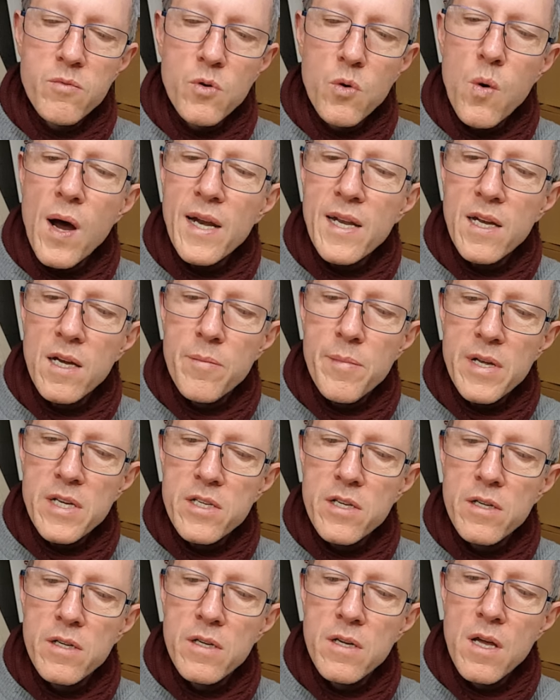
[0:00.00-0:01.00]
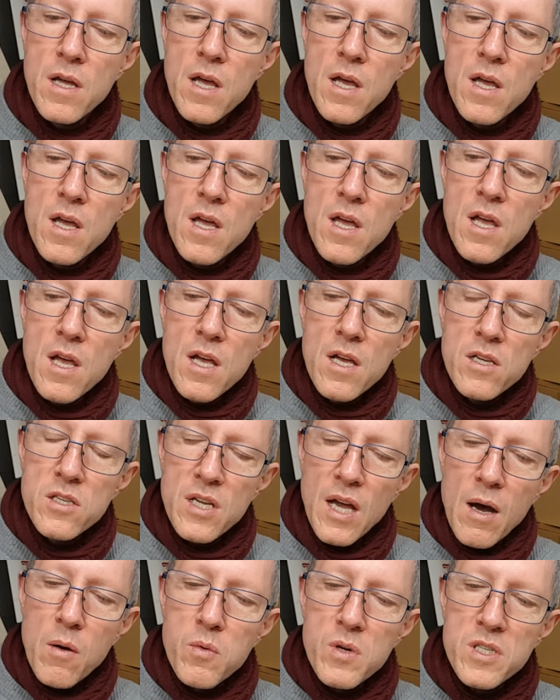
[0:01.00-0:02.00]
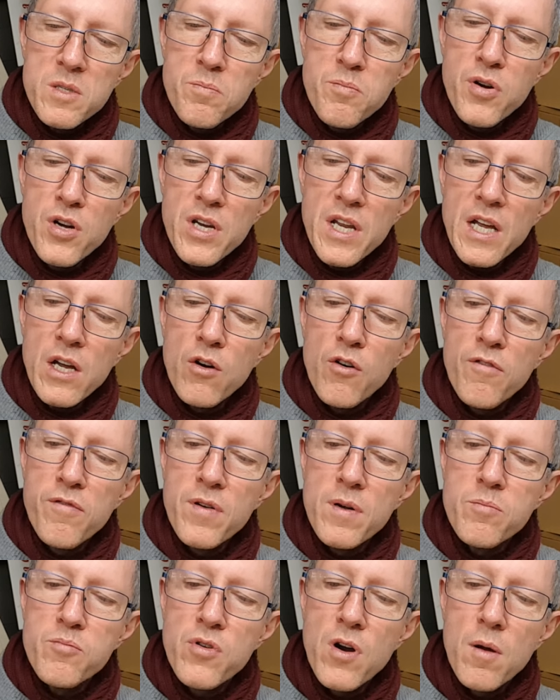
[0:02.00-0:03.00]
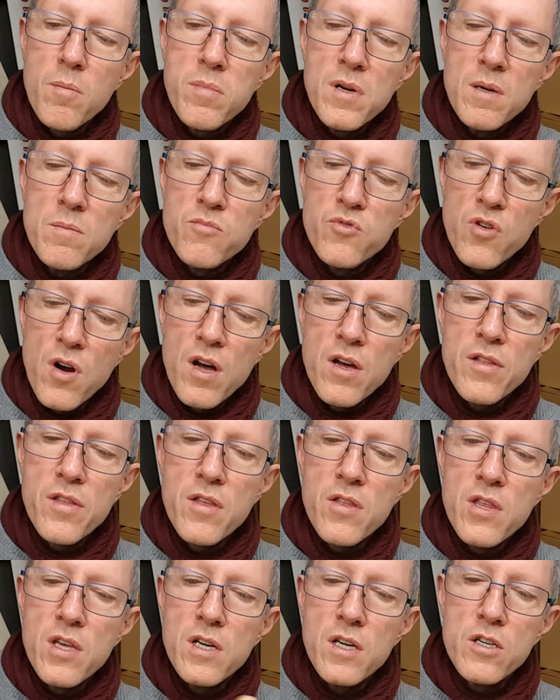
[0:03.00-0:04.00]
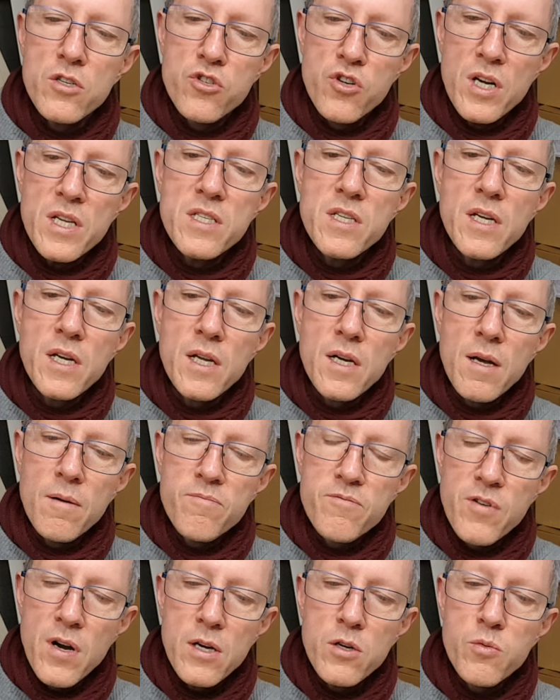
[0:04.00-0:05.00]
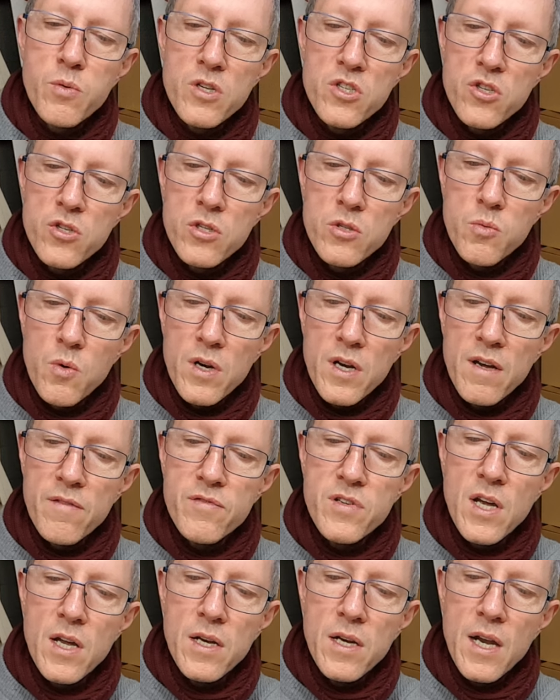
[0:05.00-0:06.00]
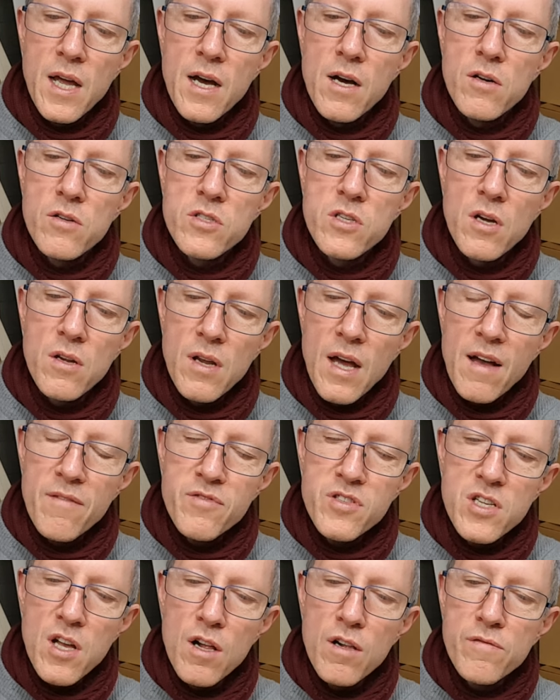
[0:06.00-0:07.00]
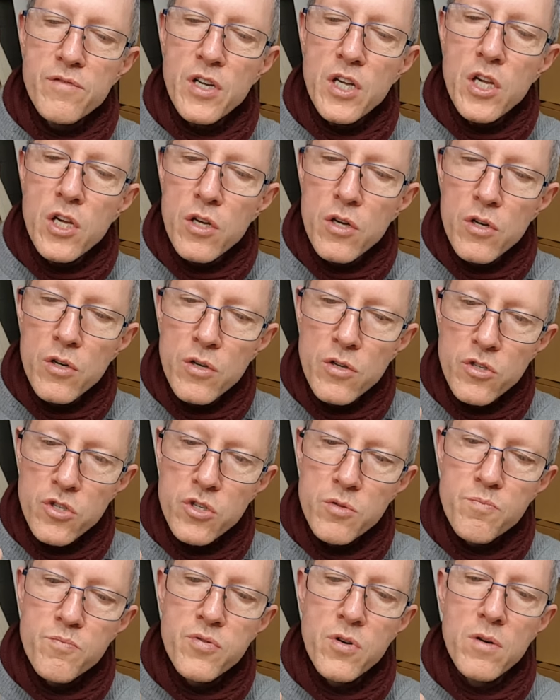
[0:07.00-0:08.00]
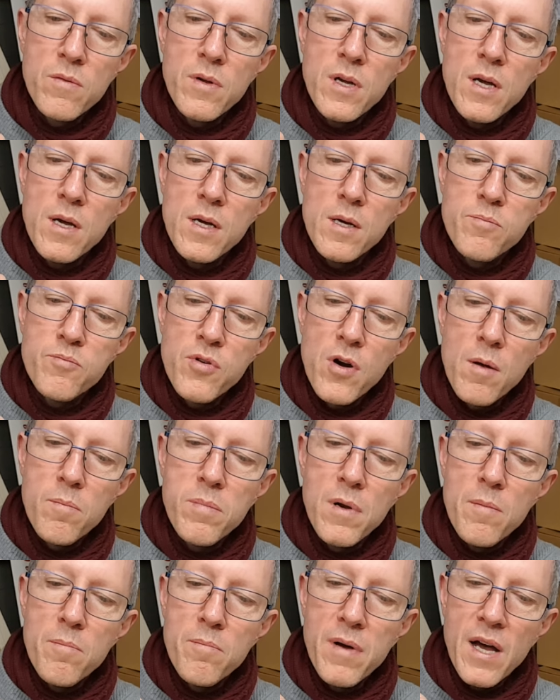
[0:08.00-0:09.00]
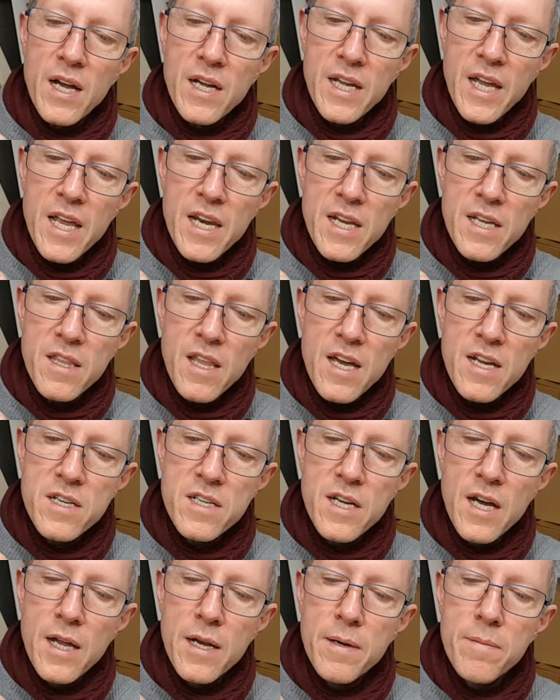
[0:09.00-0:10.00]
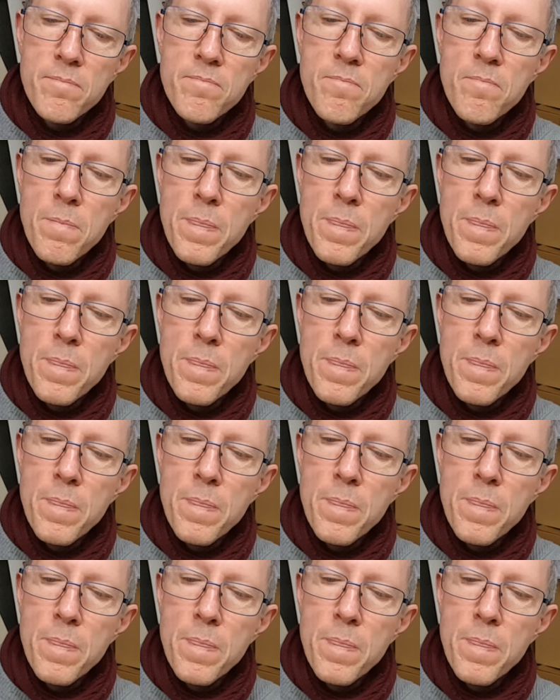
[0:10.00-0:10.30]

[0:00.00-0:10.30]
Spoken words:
quite limited. So I was putting off a problem rather than addressing it up front, which is what I've done now. So I've solved a huge problem by getting that done,